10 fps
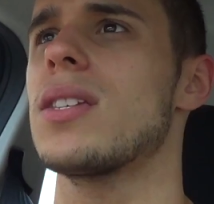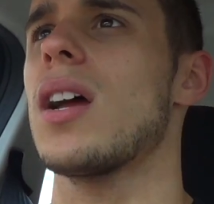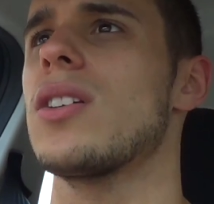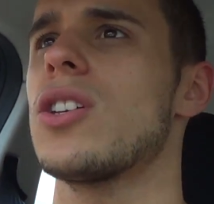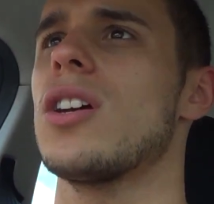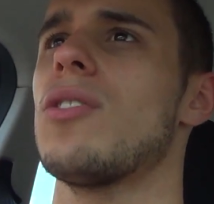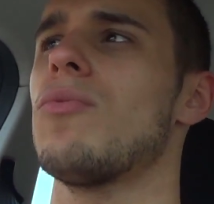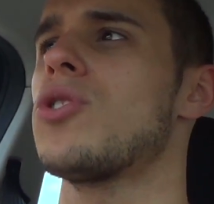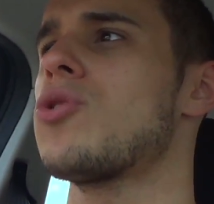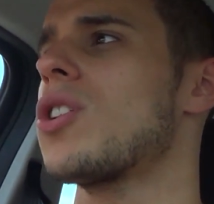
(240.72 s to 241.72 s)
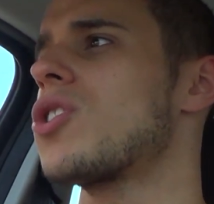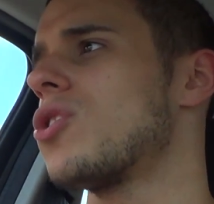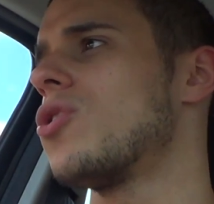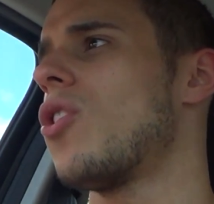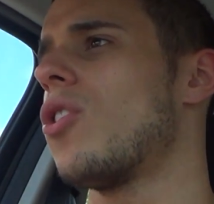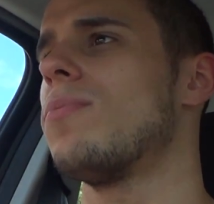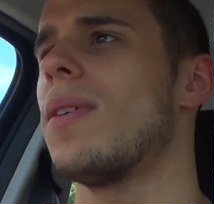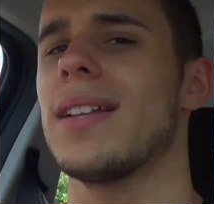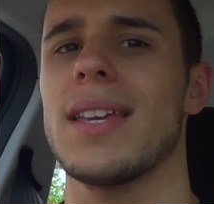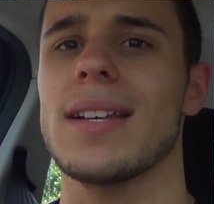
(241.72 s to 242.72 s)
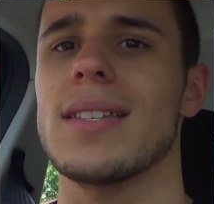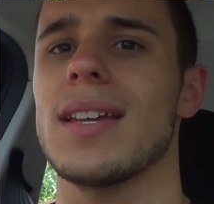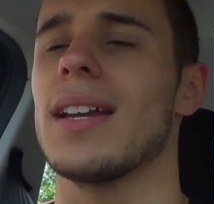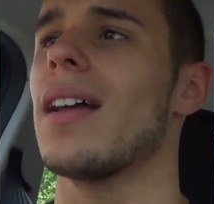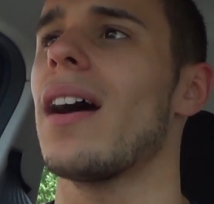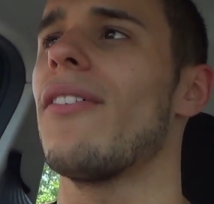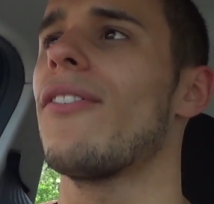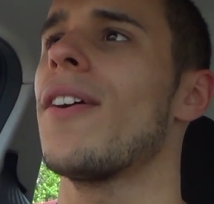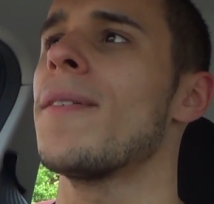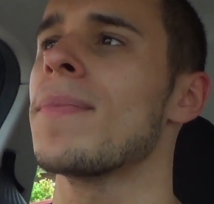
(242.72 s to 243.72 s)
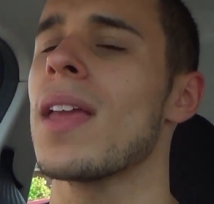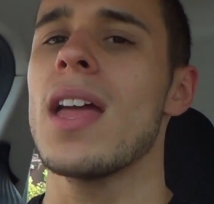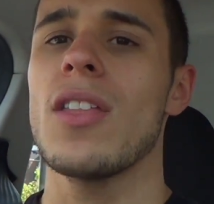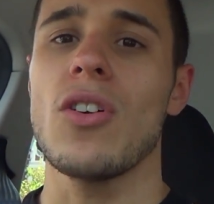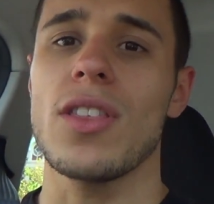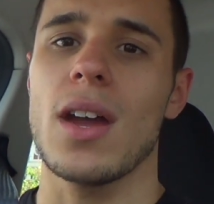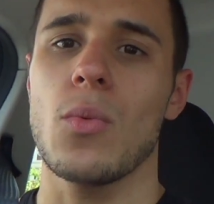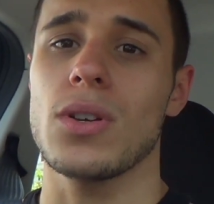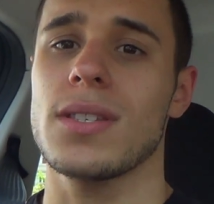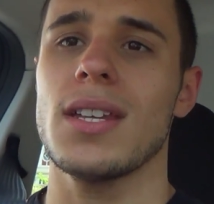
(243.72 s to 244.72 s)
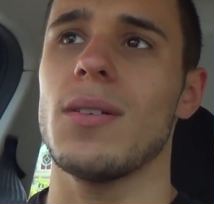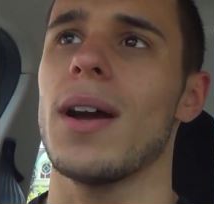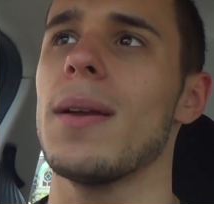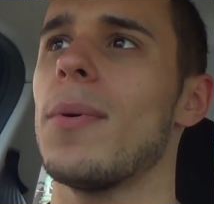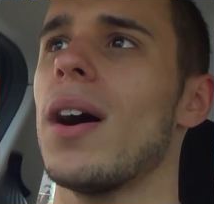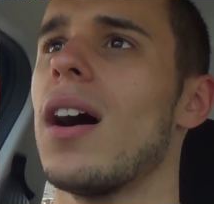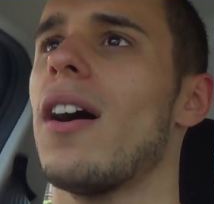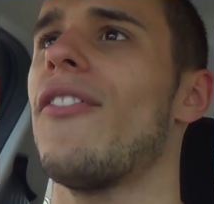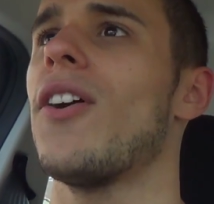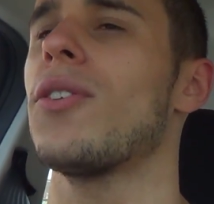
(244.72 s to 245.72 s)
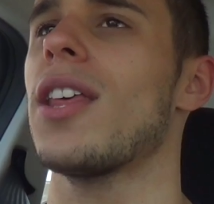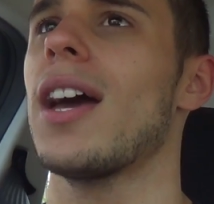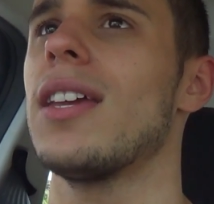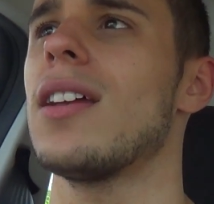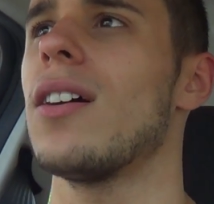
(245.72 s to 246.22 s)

such a restriction on my day-to-day life. Not that it was anyway, but I felt that